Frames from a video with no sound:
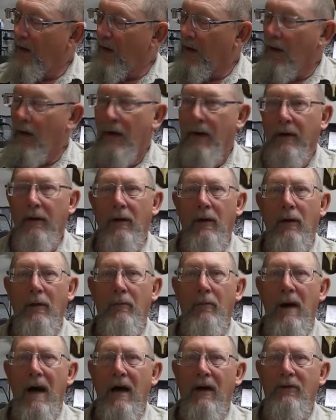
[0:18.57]
a little
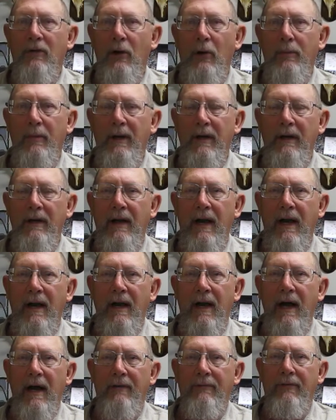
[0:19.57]
box opening that I
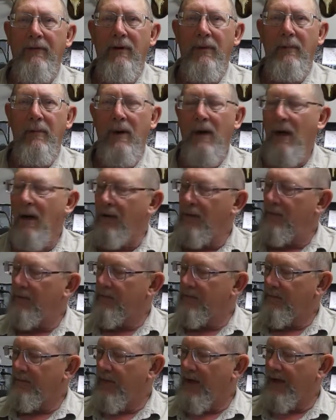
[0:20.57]
got from, I
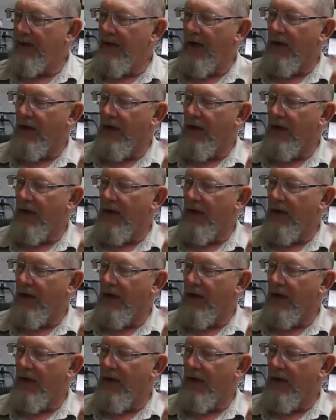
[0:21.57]
did a